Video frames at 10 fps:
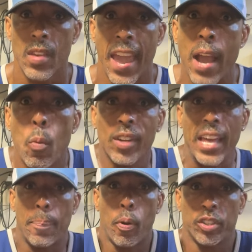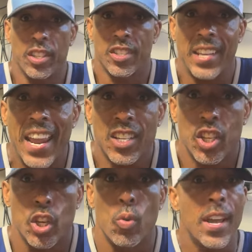And what that person's saying
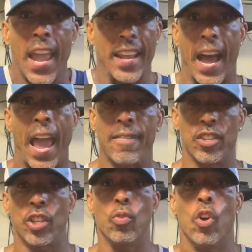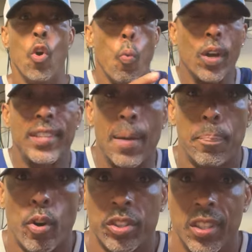to you, and I have it too, what
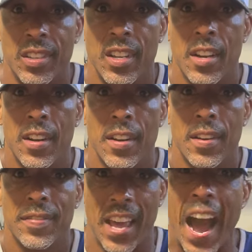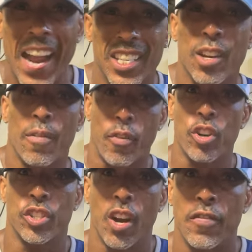that person, that ideal
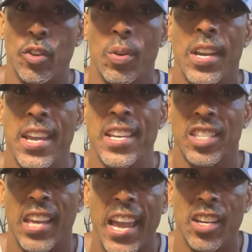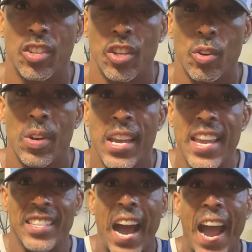version of you is saying to you
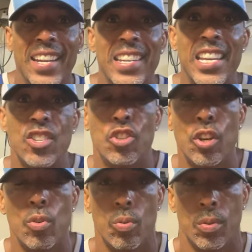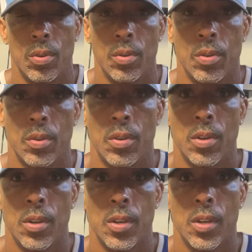is, I need you
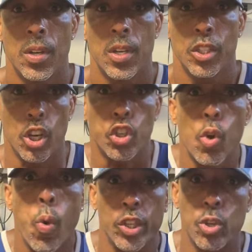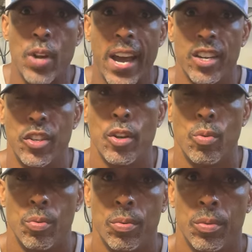to do what you got to do